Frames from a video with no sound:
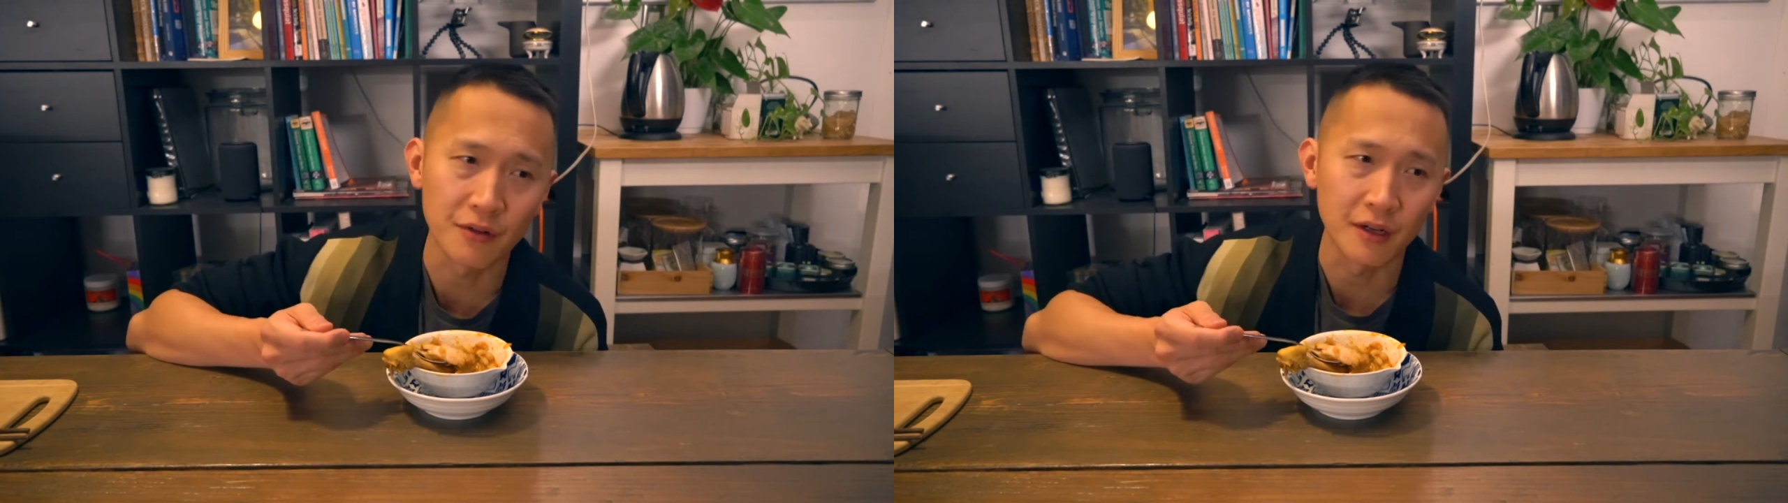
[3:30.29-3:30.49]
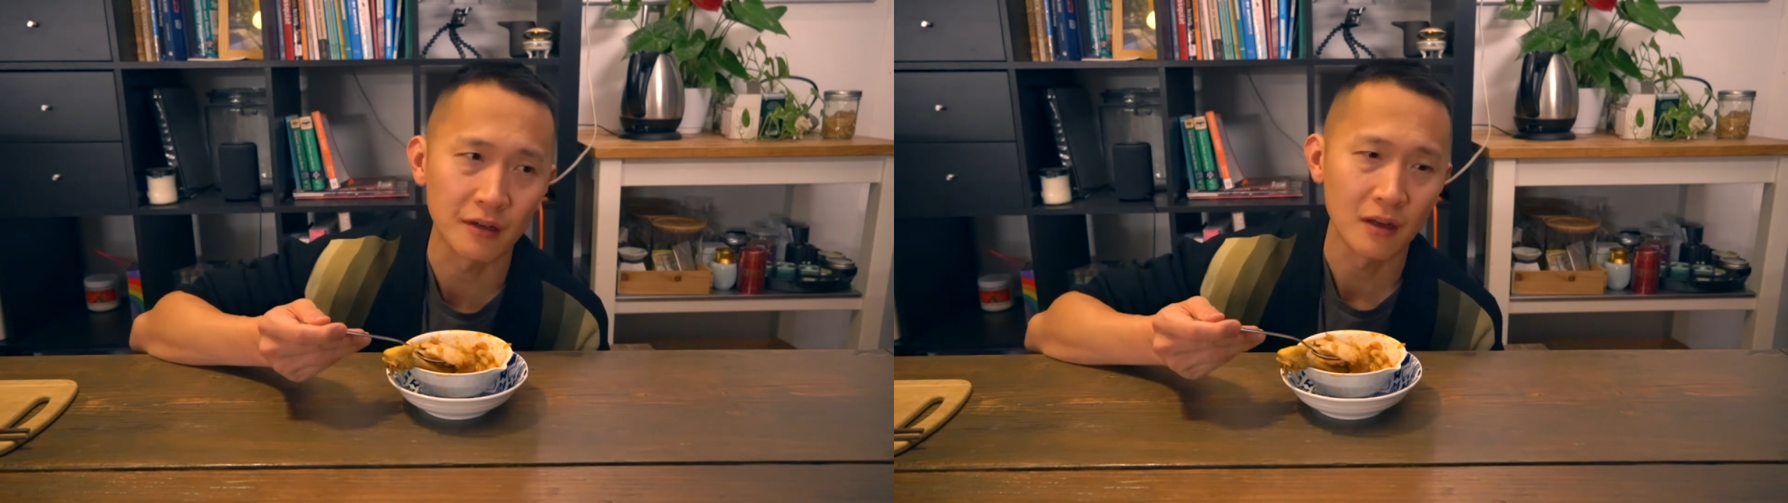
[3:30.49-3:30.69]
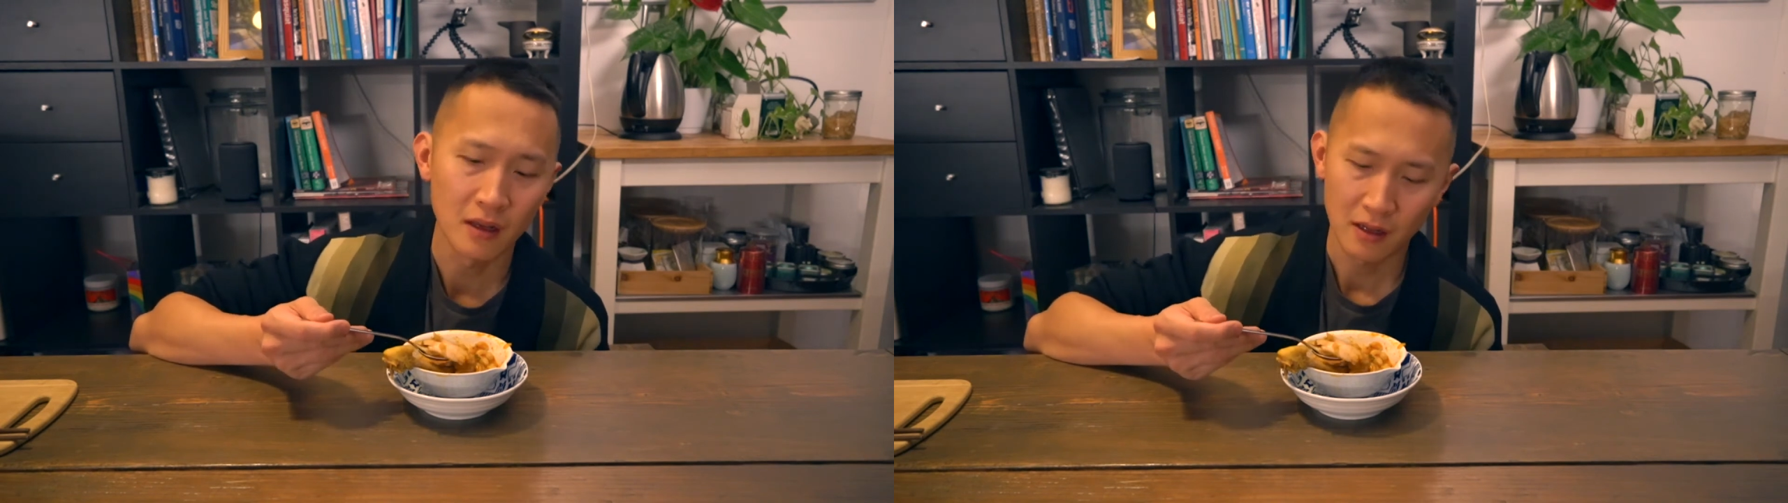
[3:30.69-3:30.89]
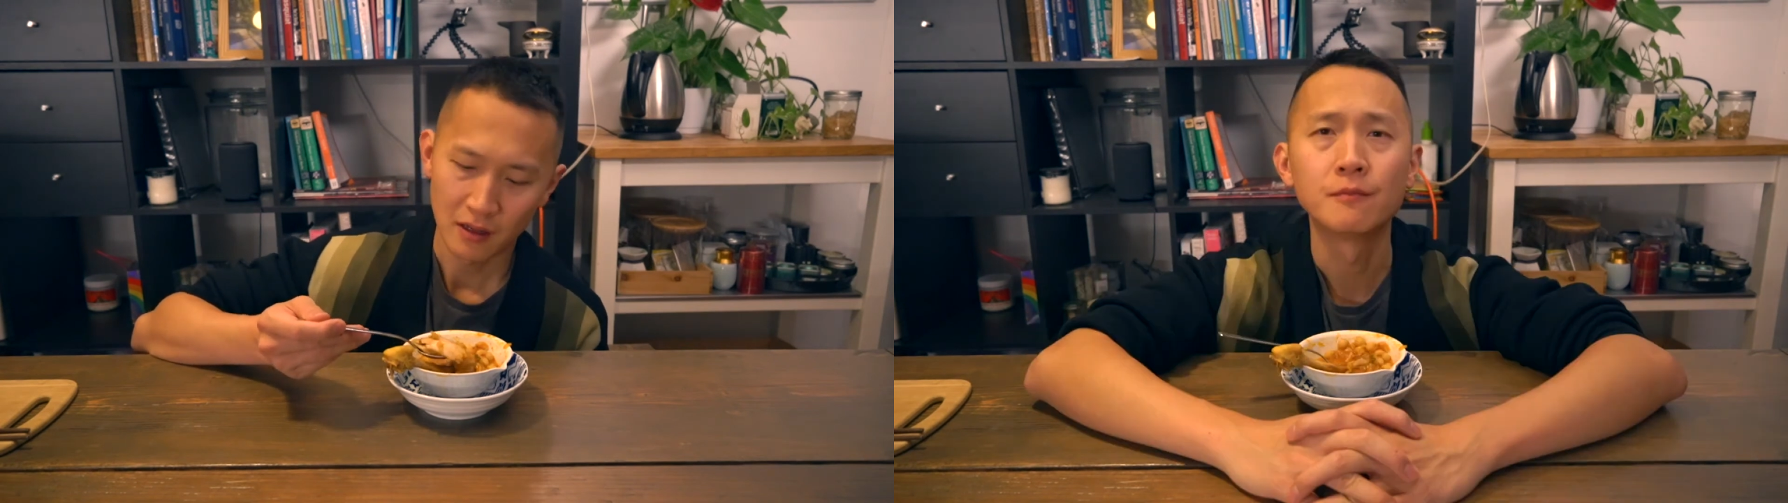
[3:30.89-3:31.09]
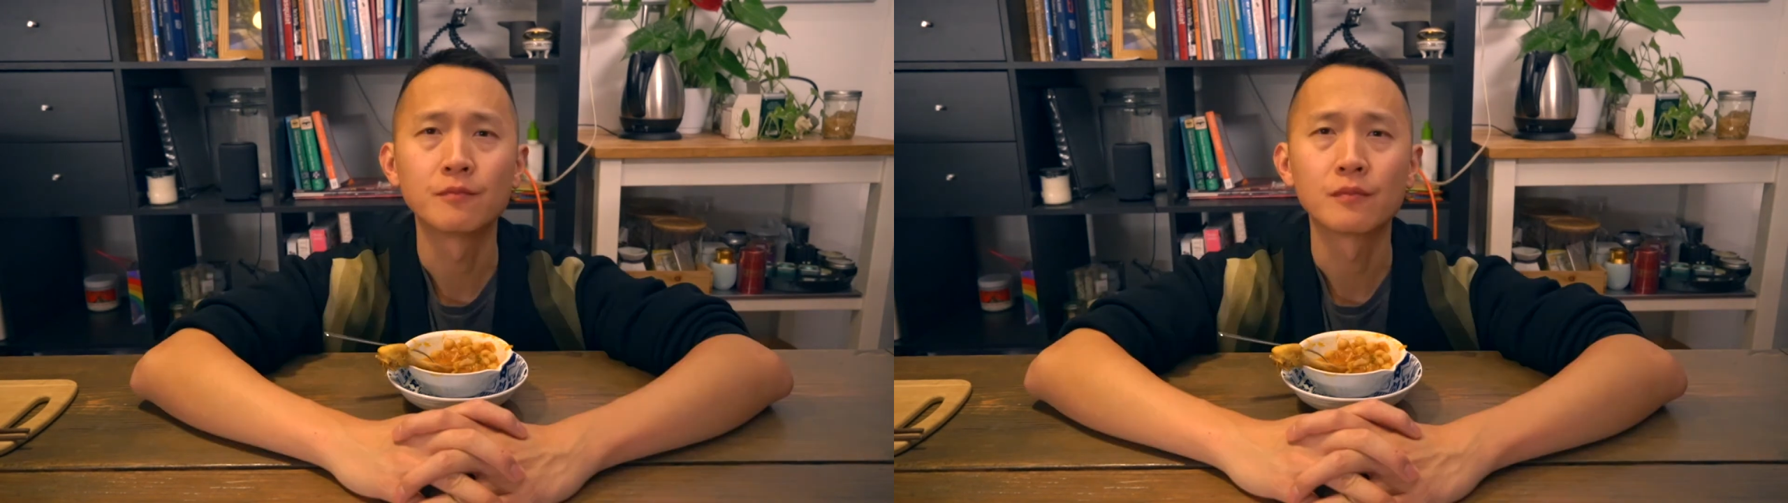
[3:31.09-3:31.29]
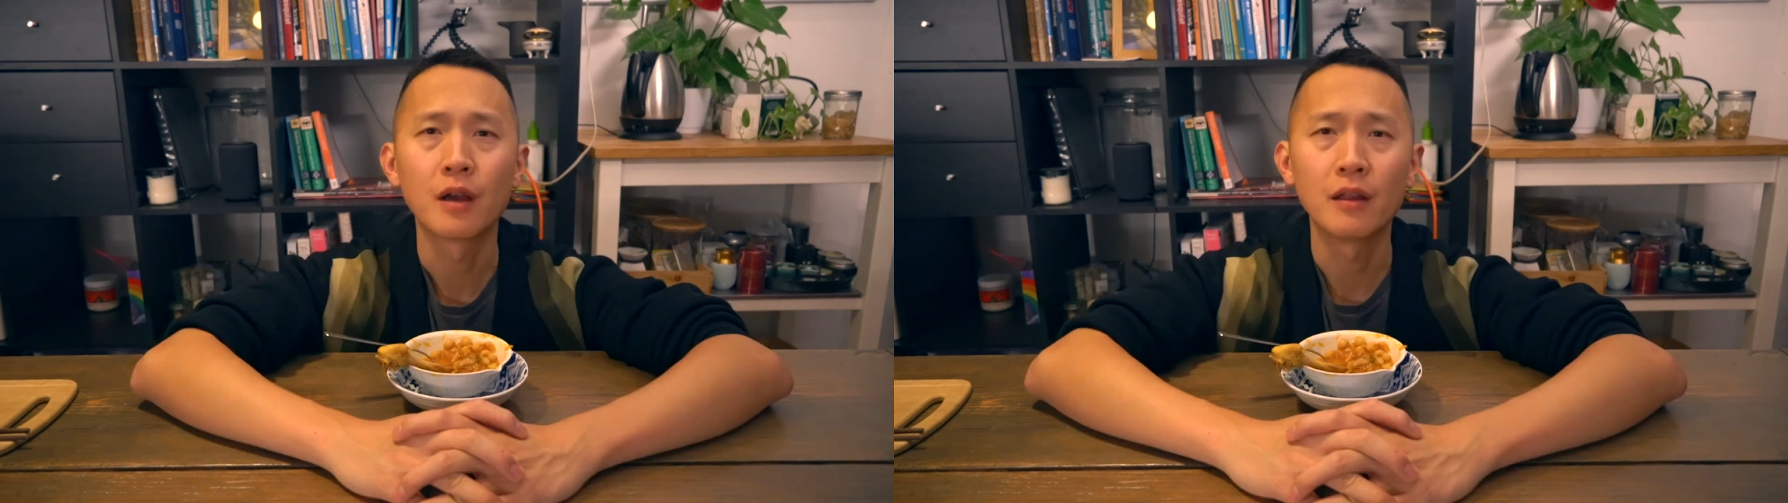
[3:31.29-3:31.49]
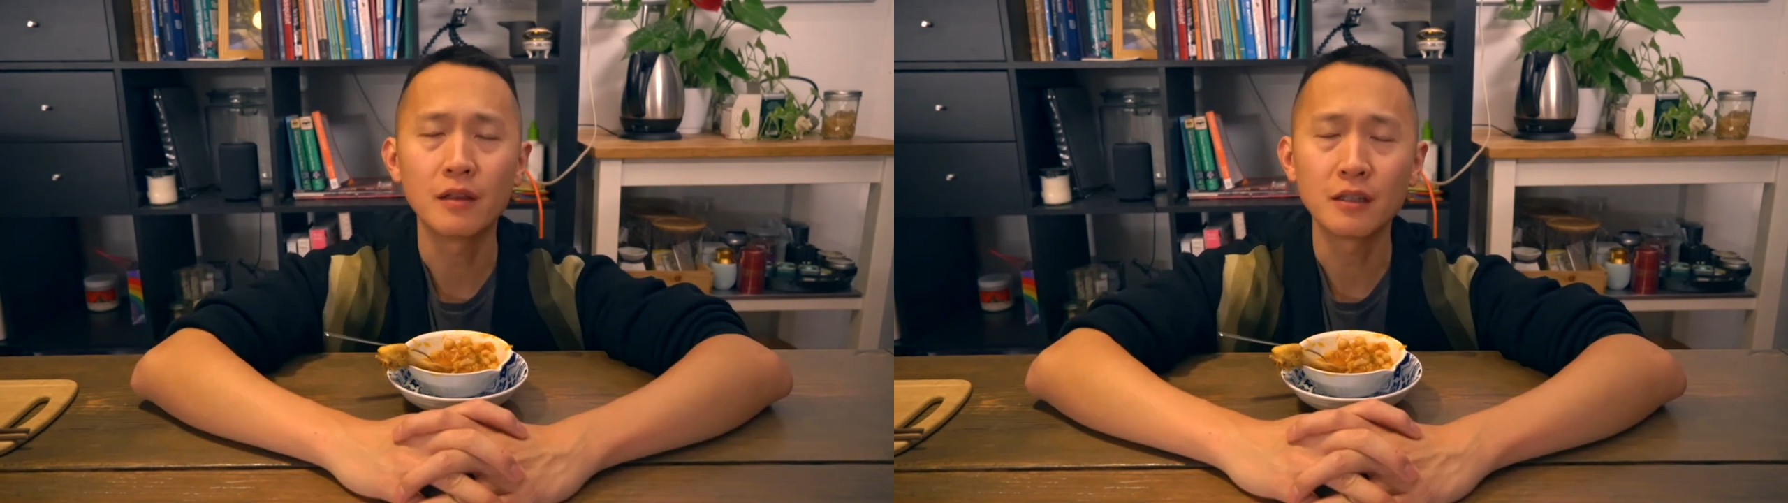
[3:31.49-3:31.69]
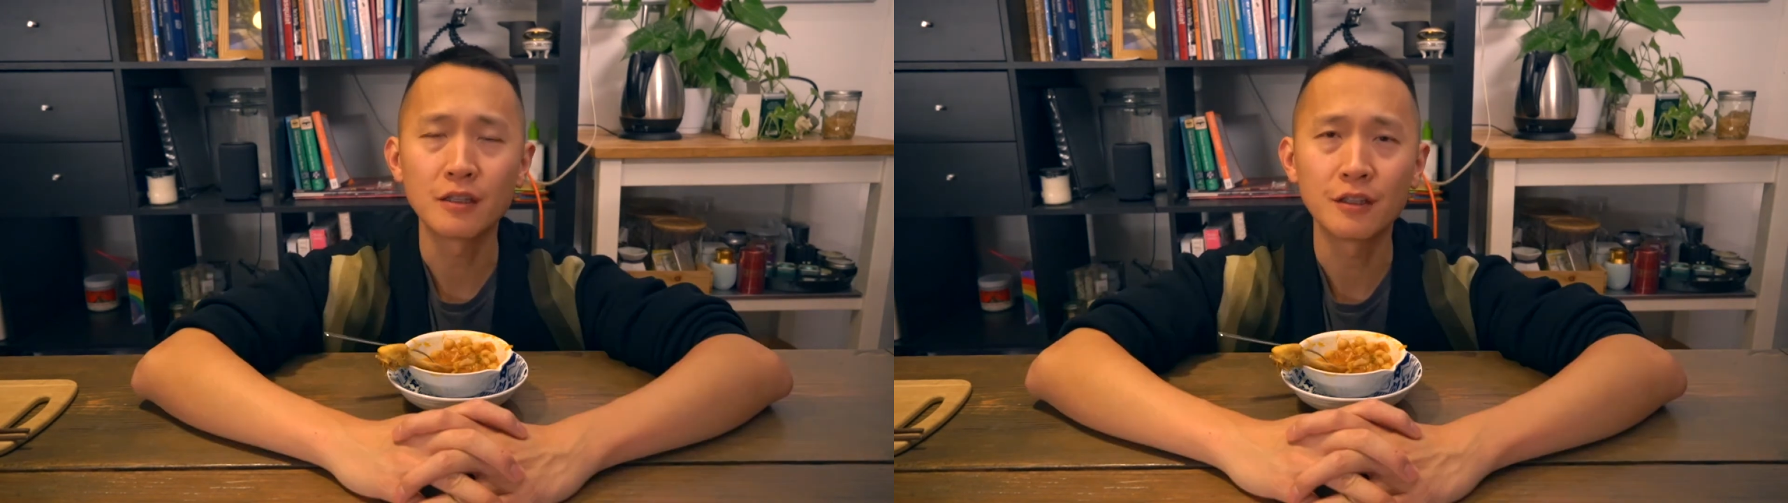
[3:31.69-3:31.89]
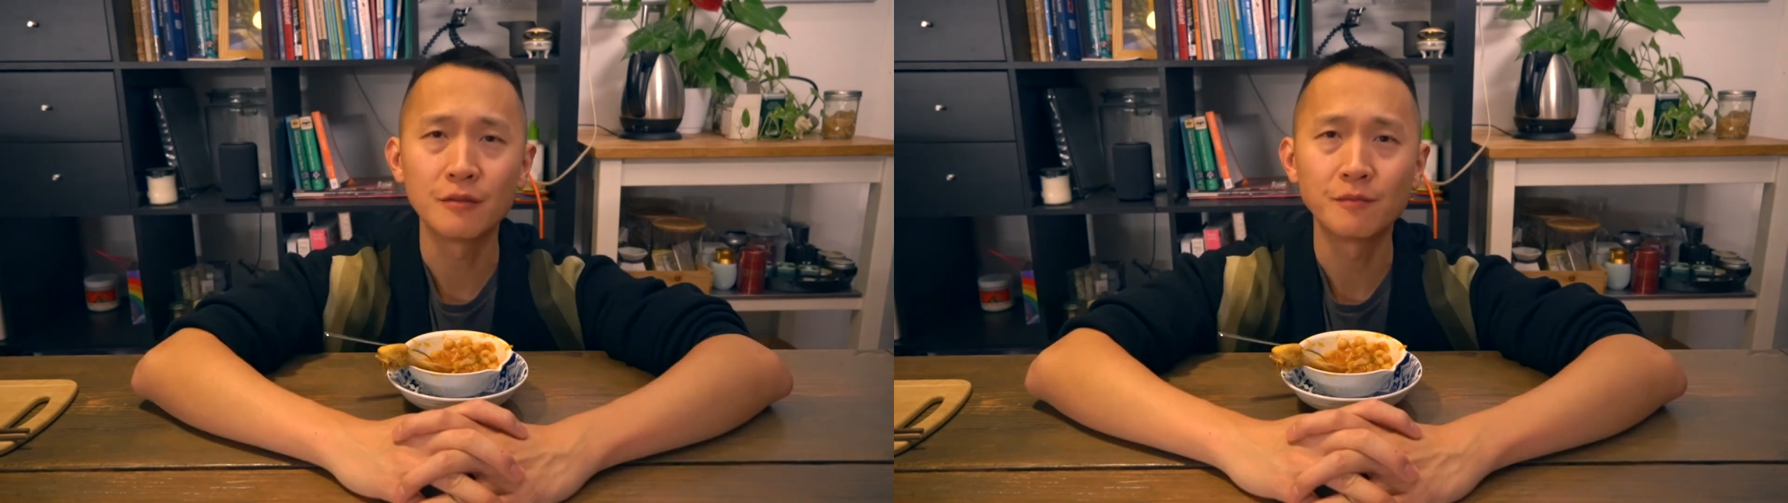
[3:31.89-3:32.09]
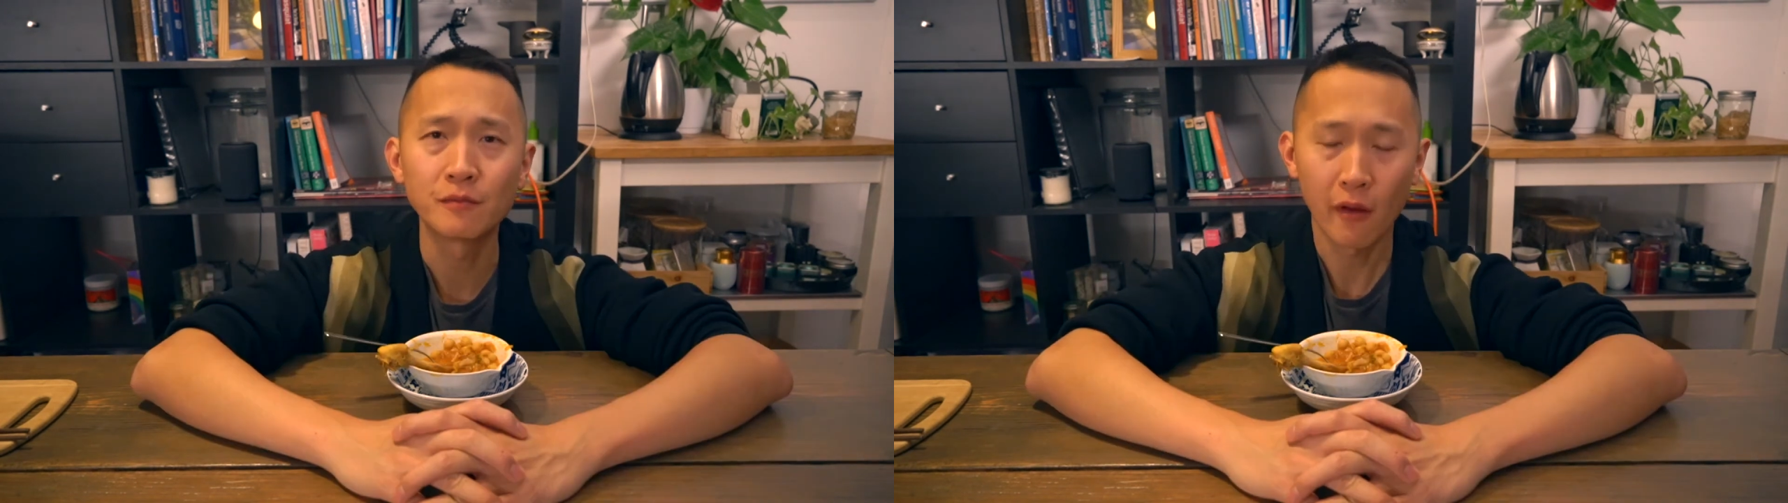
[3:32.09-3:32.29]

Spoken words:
on. I think that's it.